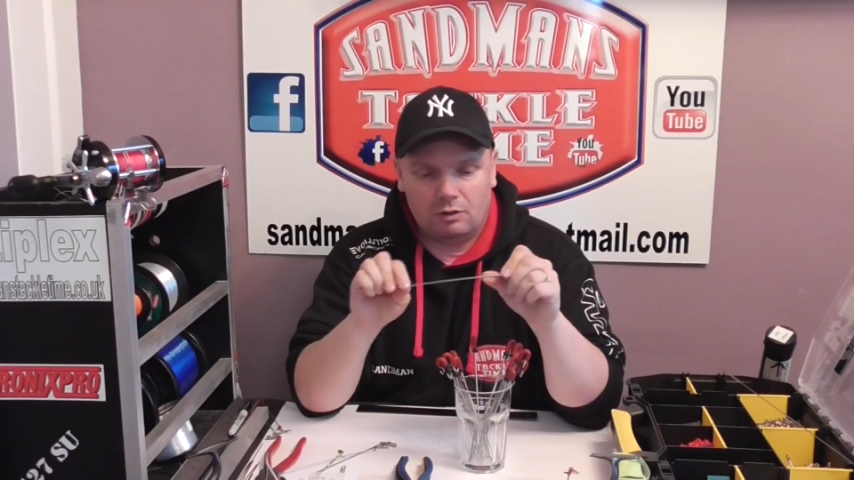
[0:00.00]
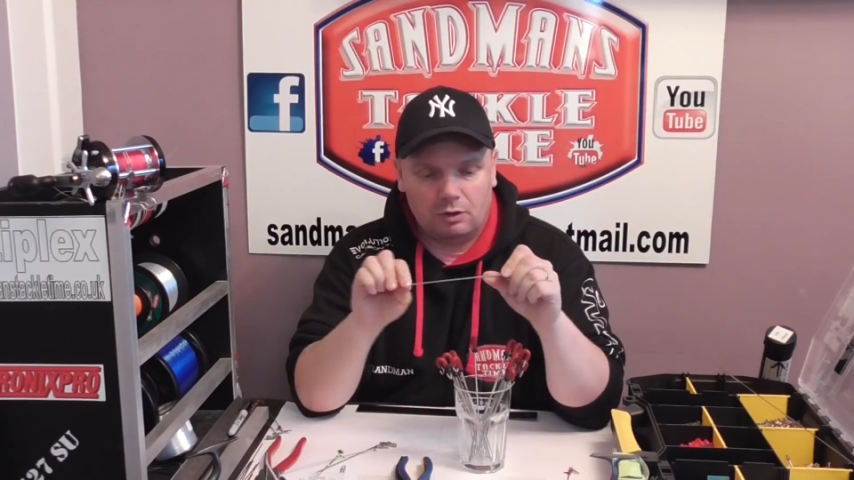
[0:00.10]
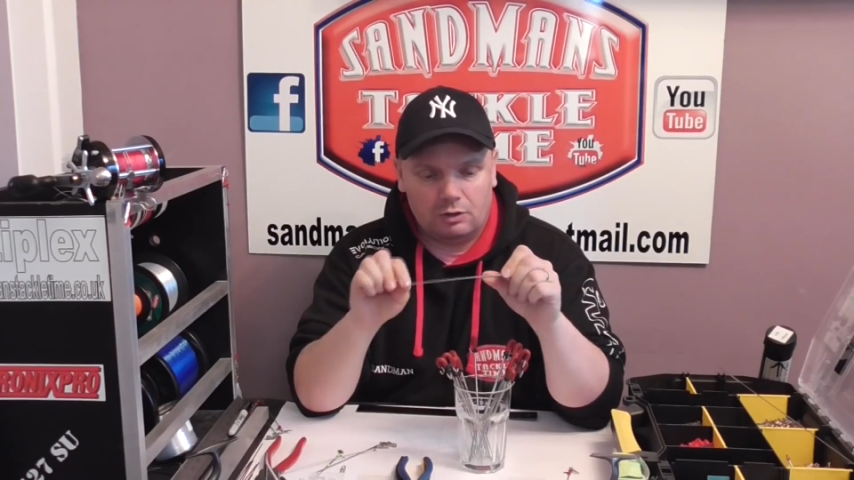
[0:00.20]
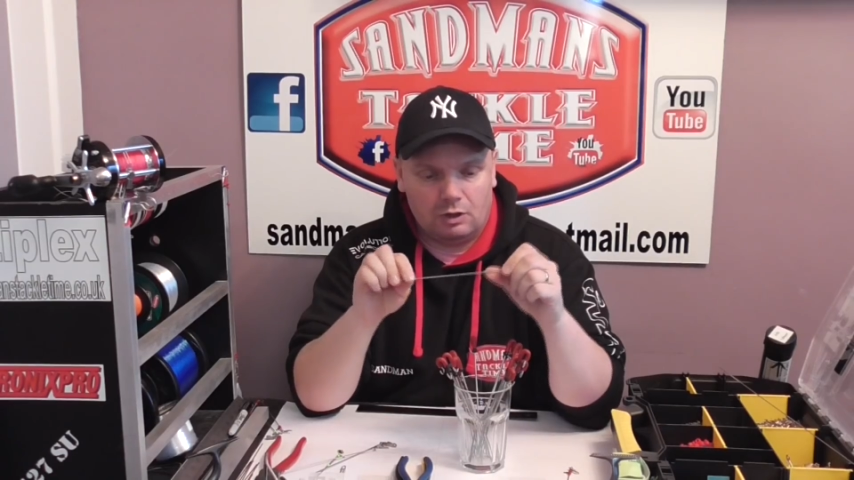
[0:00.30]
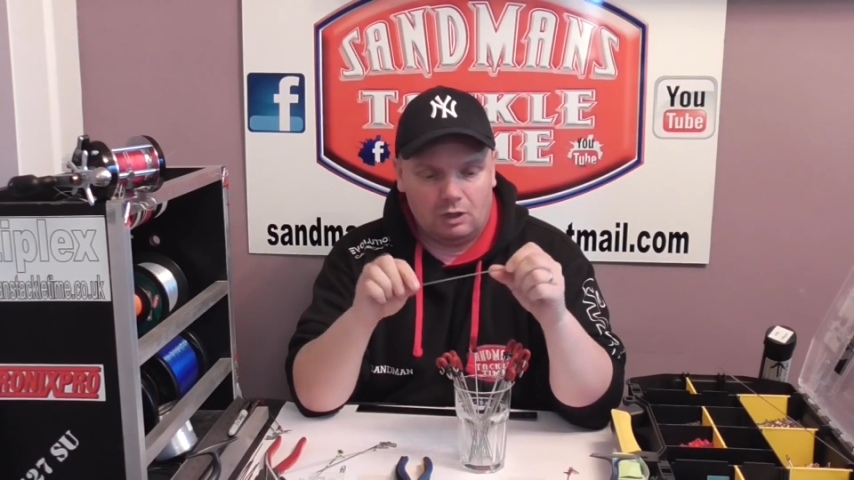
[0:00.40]

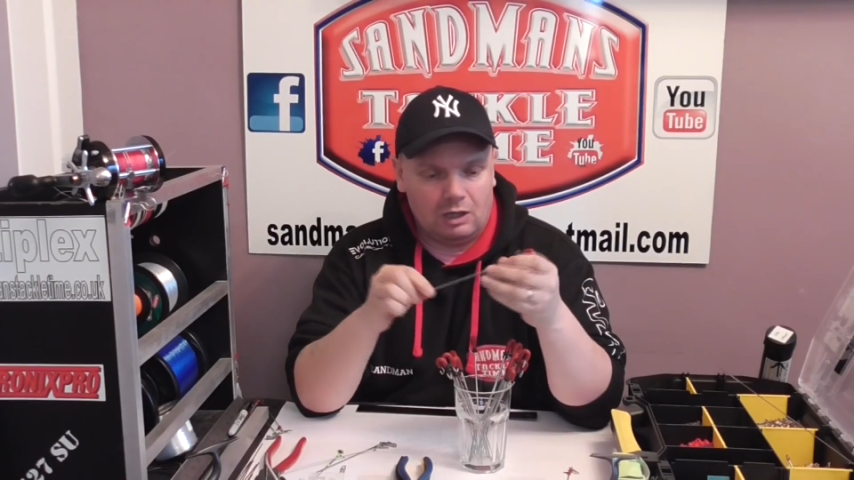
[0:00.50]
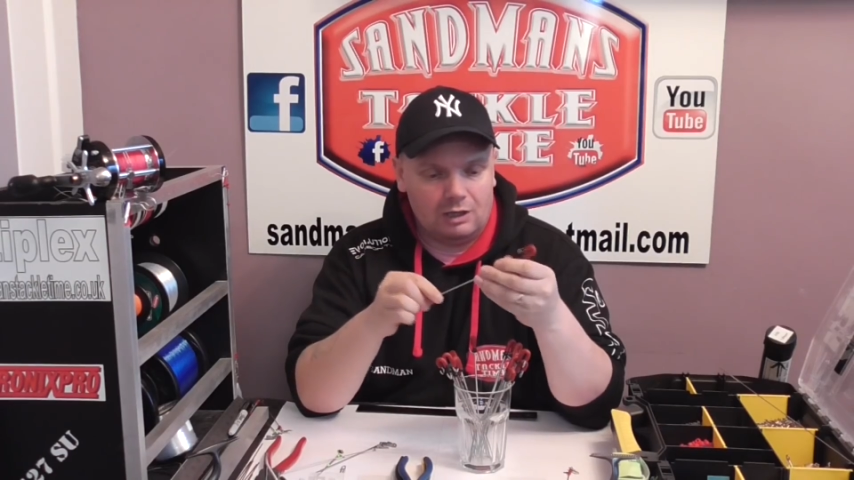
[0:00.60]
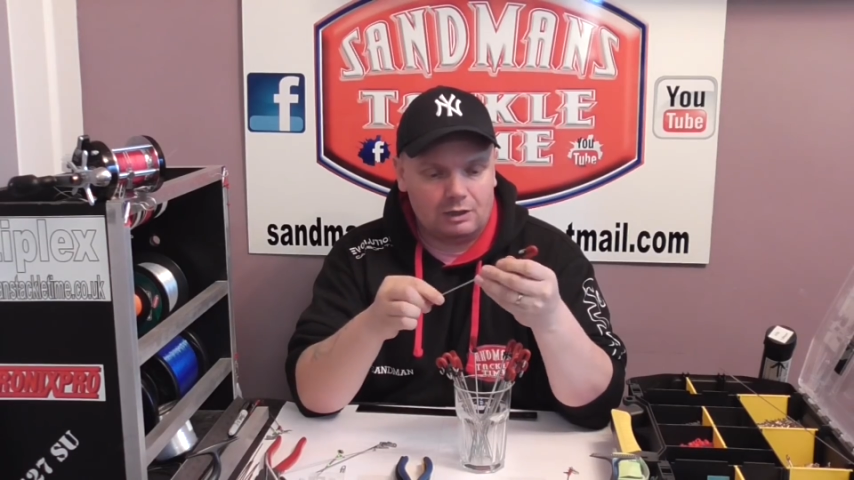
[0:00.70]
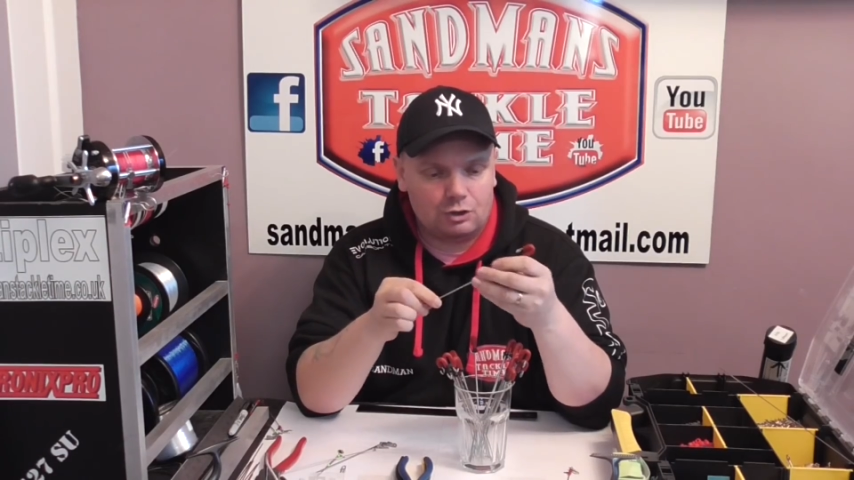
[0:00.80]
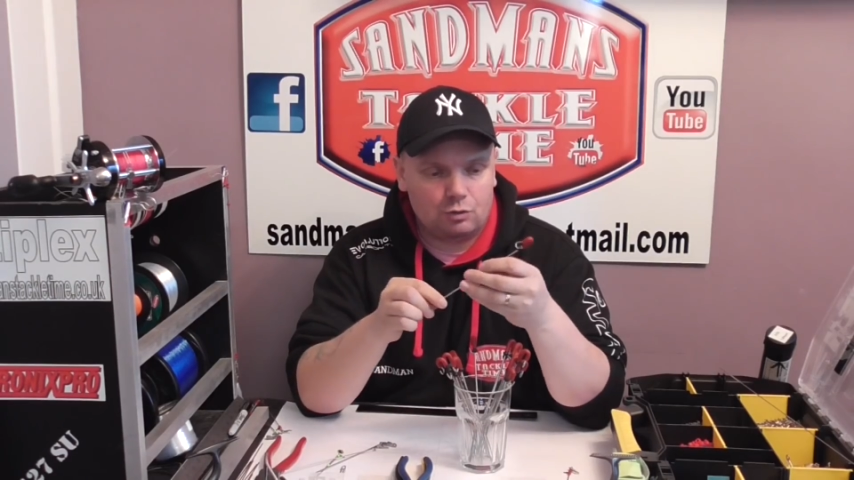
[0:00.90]
I
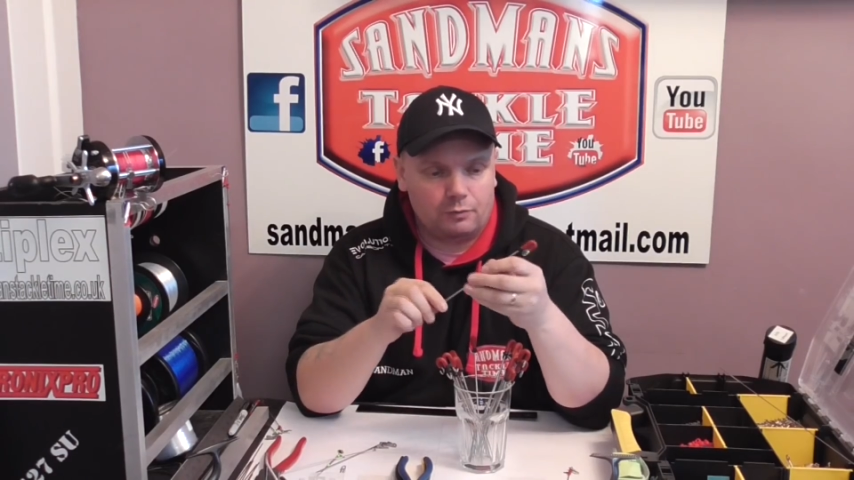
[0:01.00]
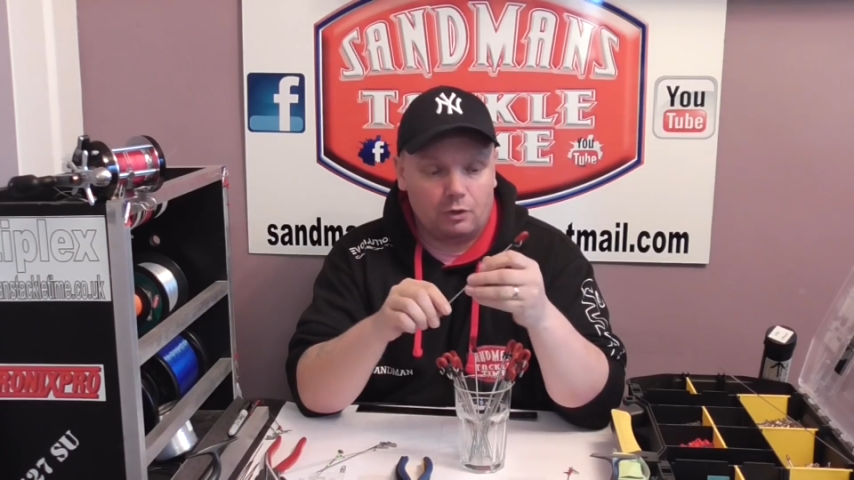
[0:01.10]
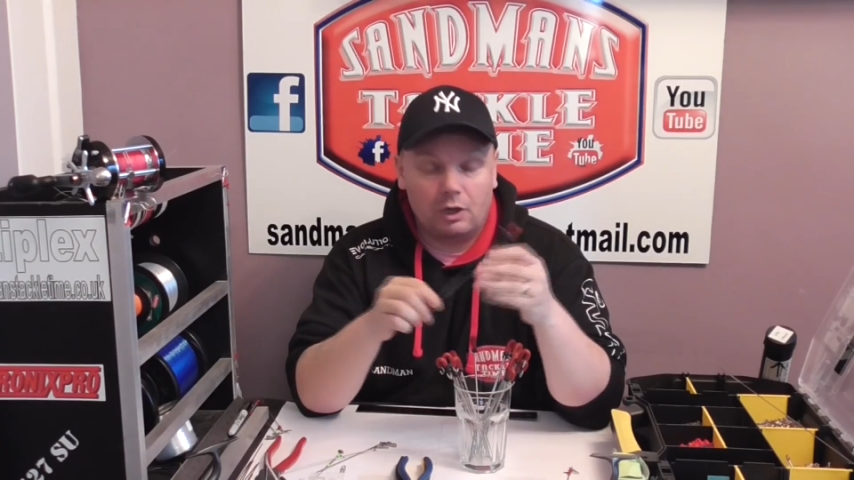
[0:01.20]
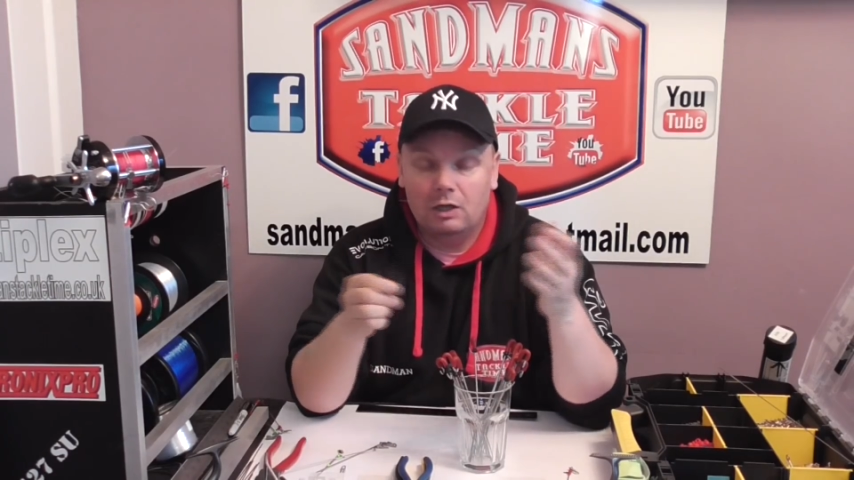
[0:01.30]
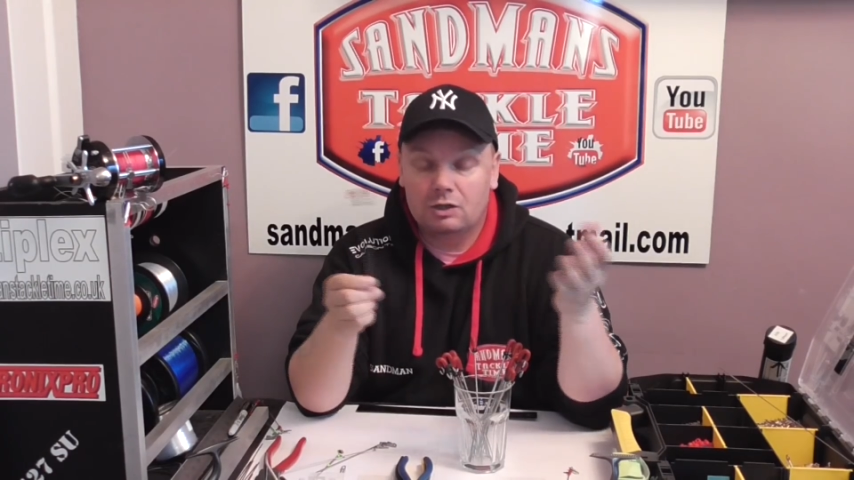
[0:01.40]
like that stuff a lot.